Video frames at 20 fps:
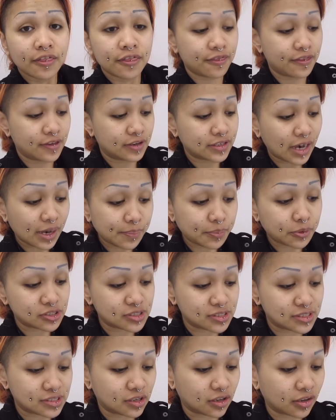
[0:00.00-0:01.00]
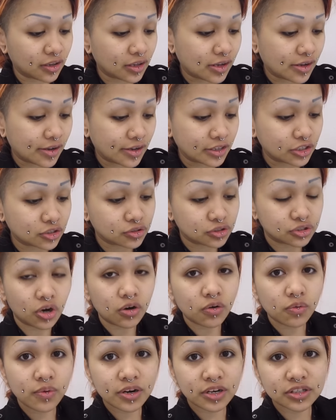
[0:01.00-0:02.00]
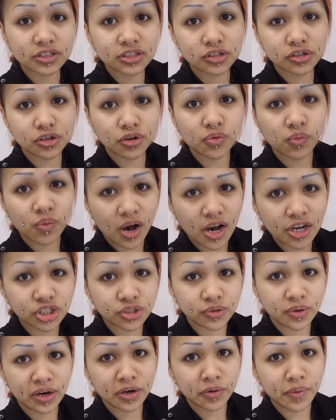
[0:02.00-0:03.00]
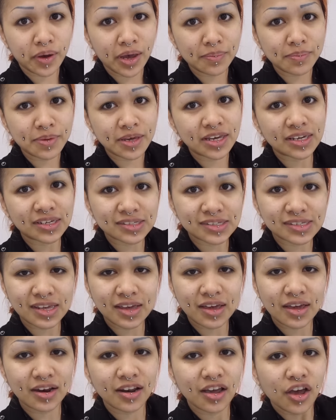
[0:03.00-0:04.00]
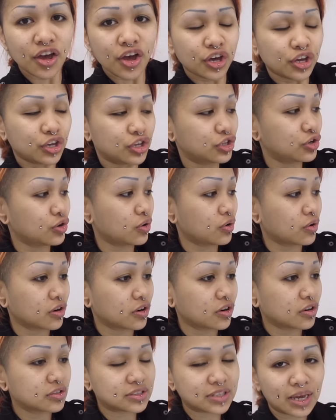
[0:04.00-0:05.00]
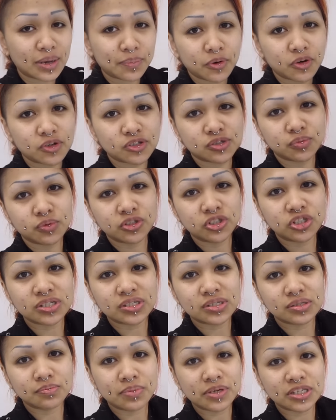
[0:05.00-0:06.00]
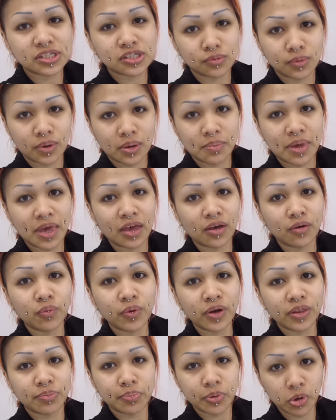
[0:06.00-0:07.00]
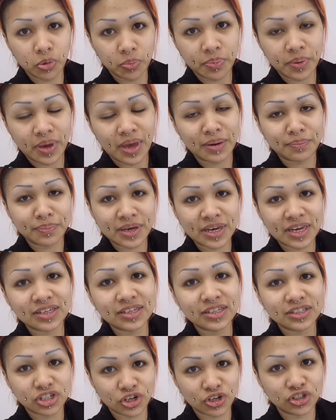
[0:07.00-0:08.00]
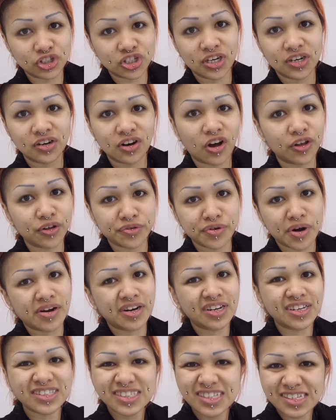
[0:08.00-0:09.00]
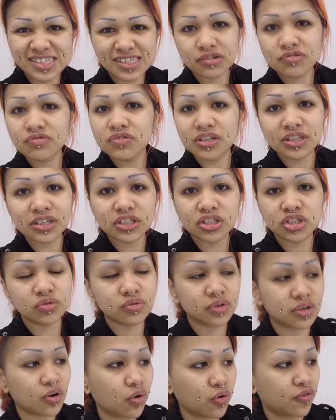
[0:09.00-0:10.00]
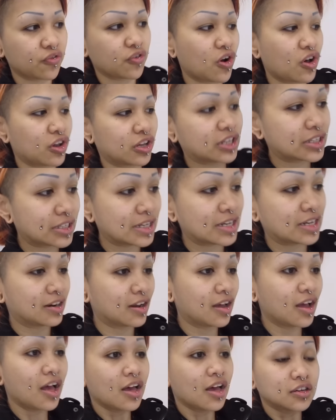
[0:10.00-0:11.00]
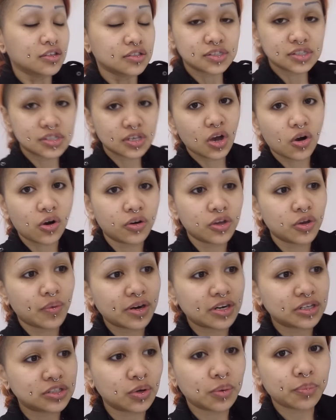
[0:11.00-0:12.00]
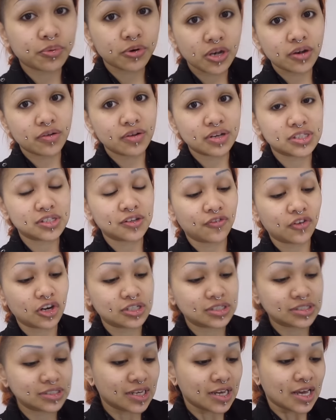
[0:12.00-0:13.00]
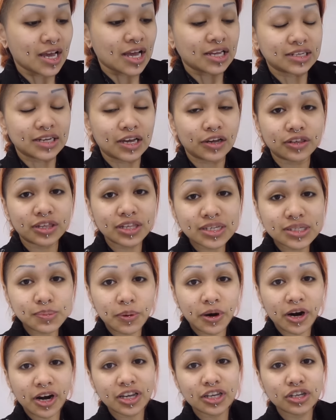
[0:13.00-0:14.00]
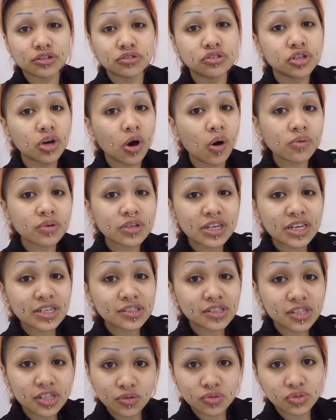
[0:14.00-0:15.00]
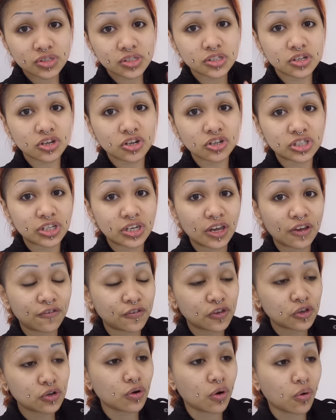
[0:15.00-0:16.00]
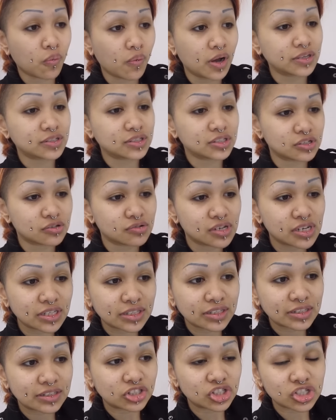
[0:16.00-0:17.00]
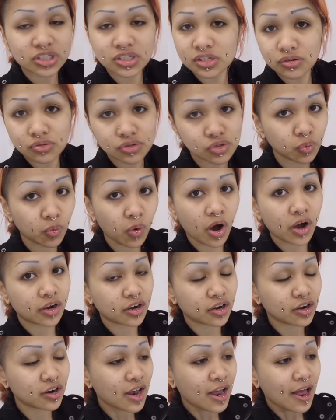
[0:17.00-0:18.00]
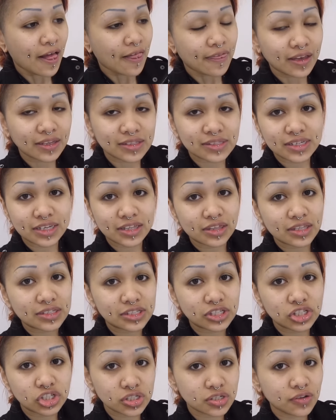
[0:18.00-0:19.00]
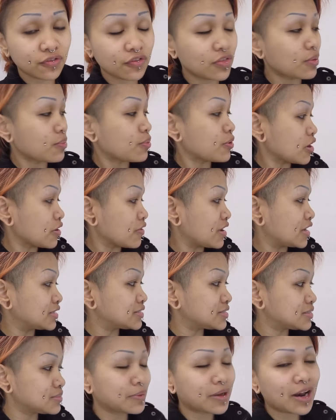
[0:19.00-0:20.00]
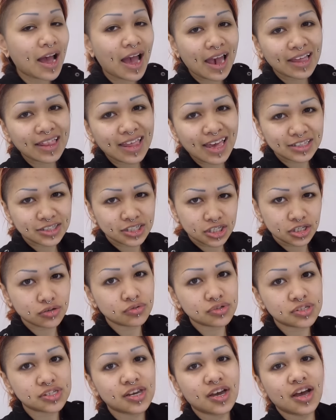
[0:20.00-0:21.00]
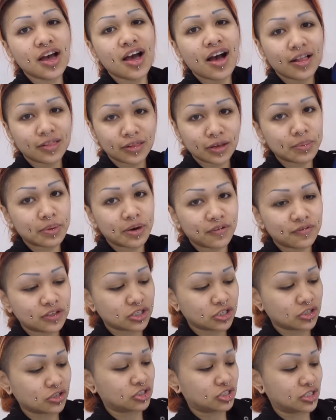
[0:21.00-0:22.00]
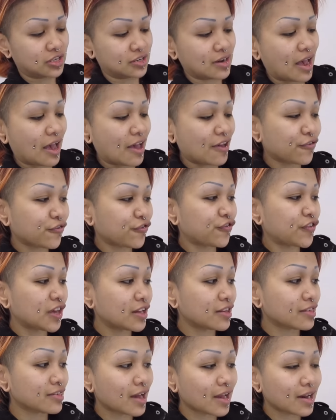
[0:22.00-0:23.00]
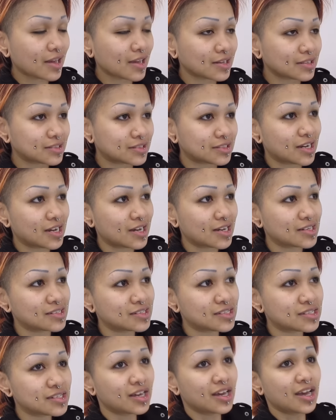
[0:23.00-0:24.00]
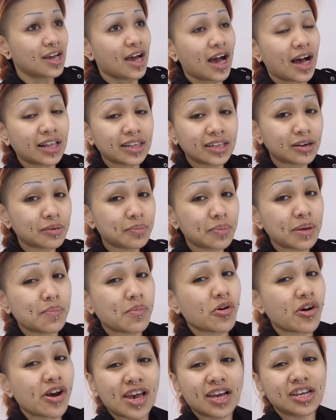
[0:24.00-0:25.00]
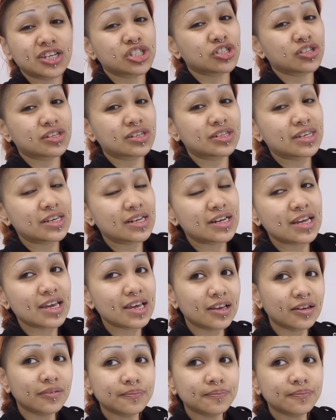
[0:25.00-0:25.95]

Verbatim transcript: the diaper still. You don't want to do your wash right away because then your diapers will just be swimming with poop and pee detergent all around. It doesn't really do an overall clean. So you want to do a pre-rinse first. Now this part, you don't need to use detergent if you don't want to. You can just use water, that's it. This is just for the pre-rinse, but I like to use a little bit of detergent. I feel that it does a little bit more extra cleaning,